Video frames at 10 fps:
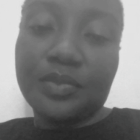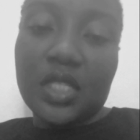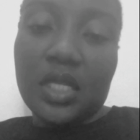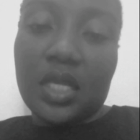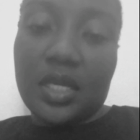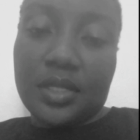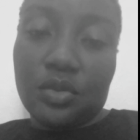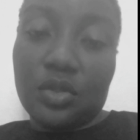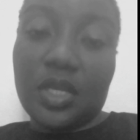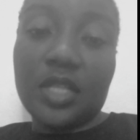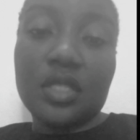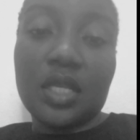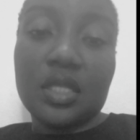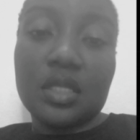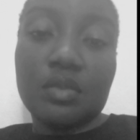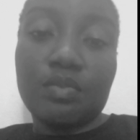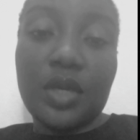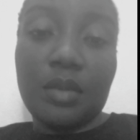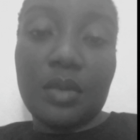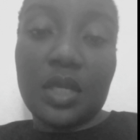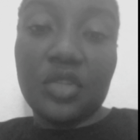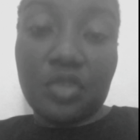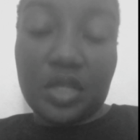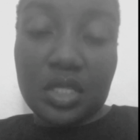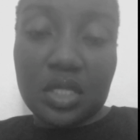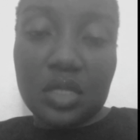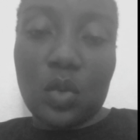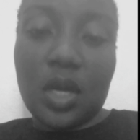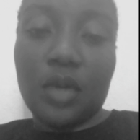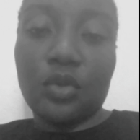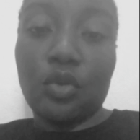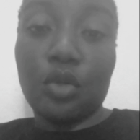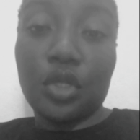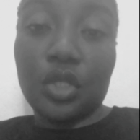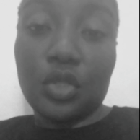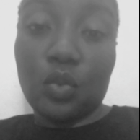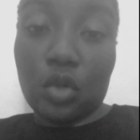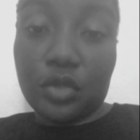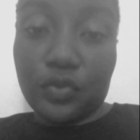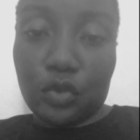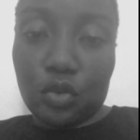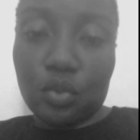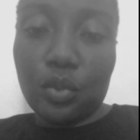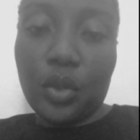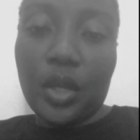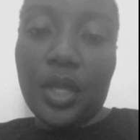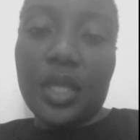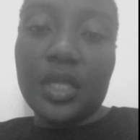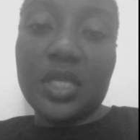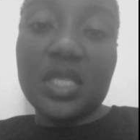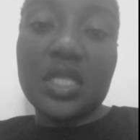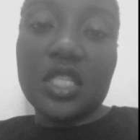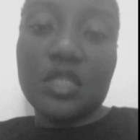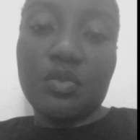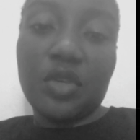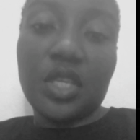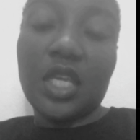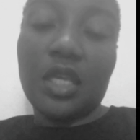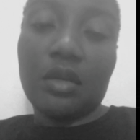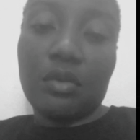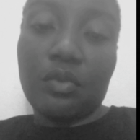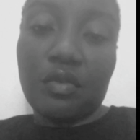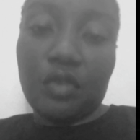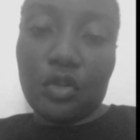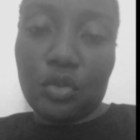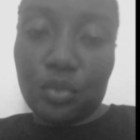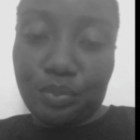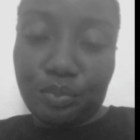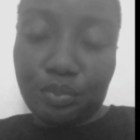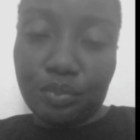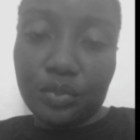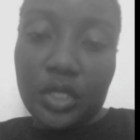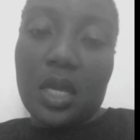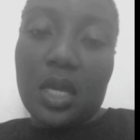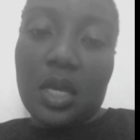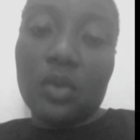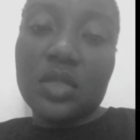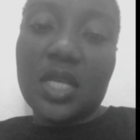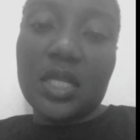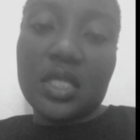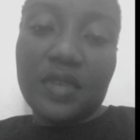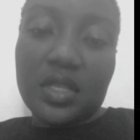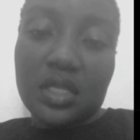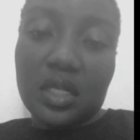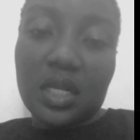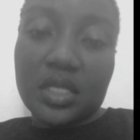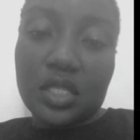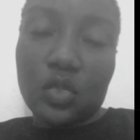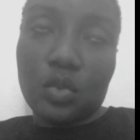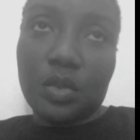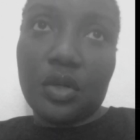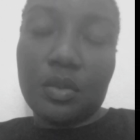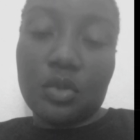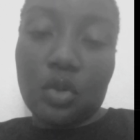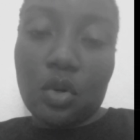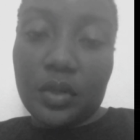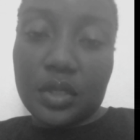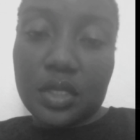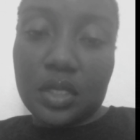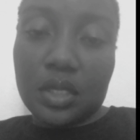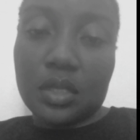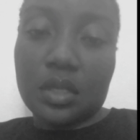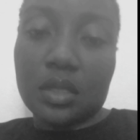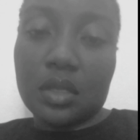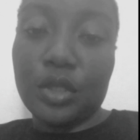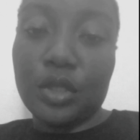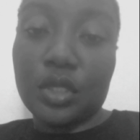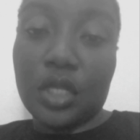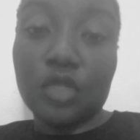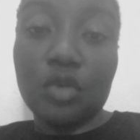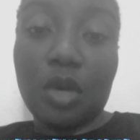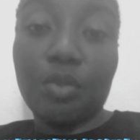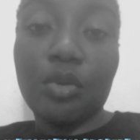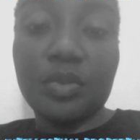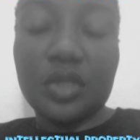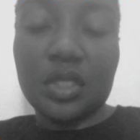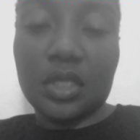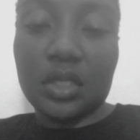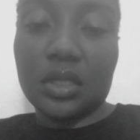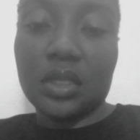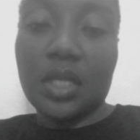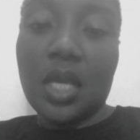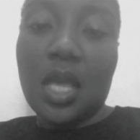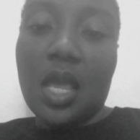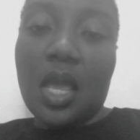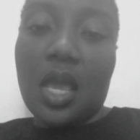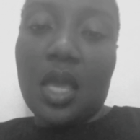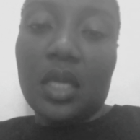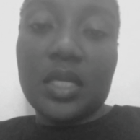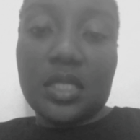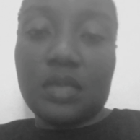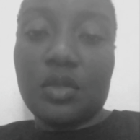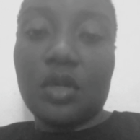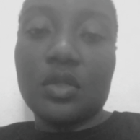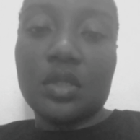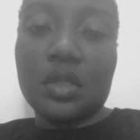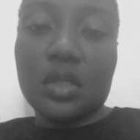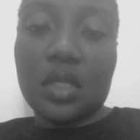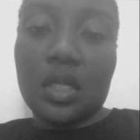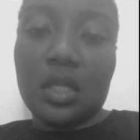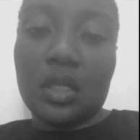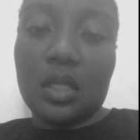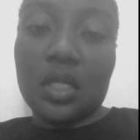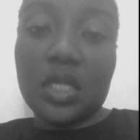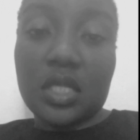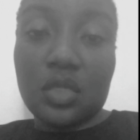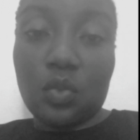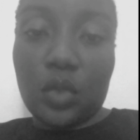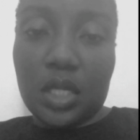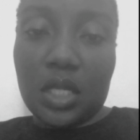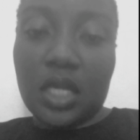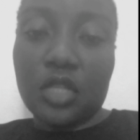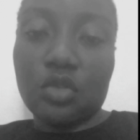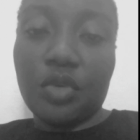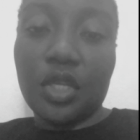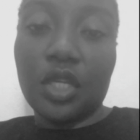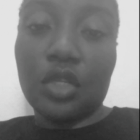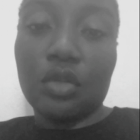Yes, so you get paid interest while your money works for you. These things bring in revenue. Alternative asset classes will be cryptocurrencies, intellectual properties. Yes, because in a certain way they get to bring in